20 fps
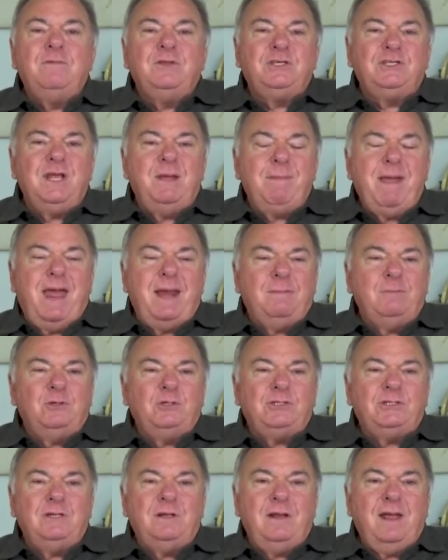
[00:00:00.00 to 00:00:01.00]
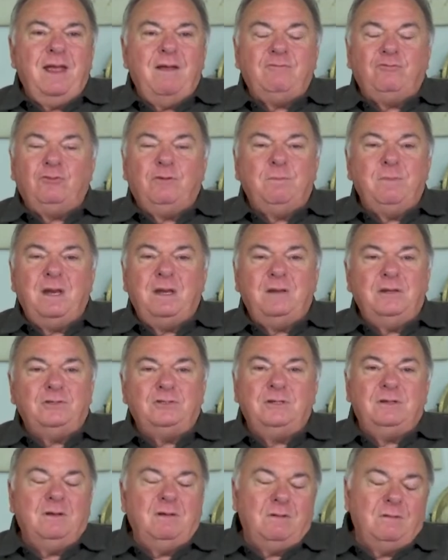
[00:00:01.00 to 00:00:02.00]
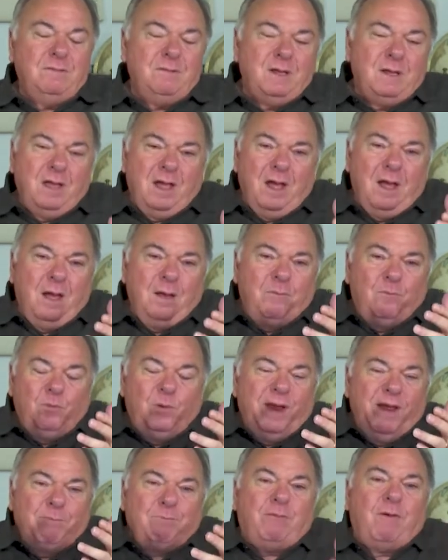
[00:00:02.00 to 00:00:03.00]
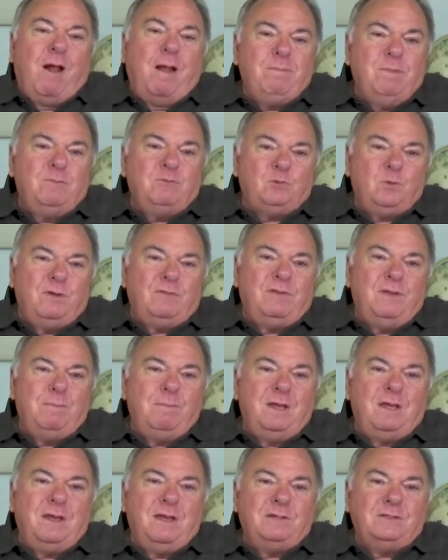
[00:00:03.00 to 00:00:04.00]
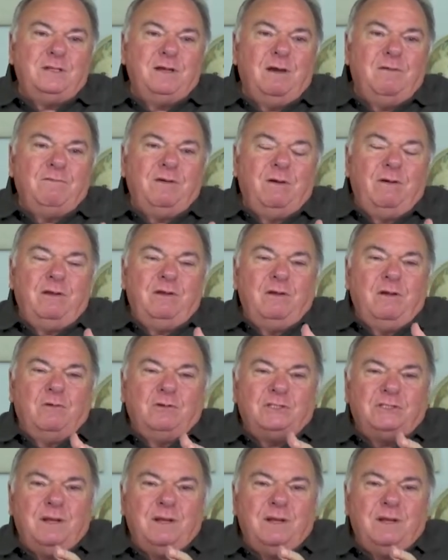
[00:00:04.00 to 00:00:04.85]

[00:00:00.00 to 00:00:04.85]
Some animals still have tremendous, we have problems with them because they are very,